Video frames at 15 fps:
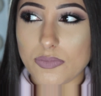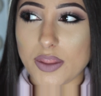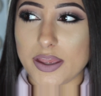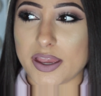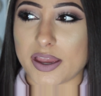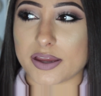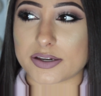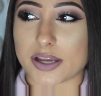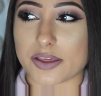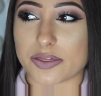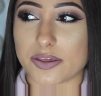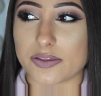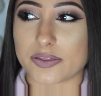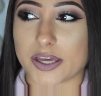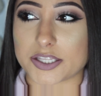And I
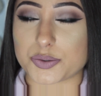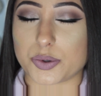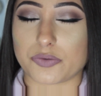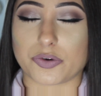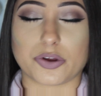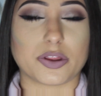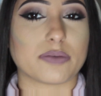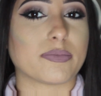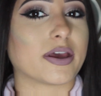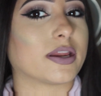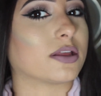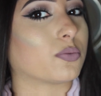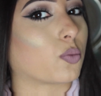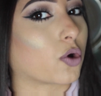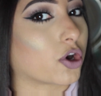think that's what really made
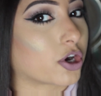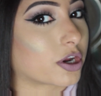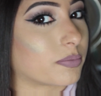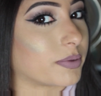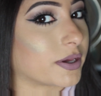it work,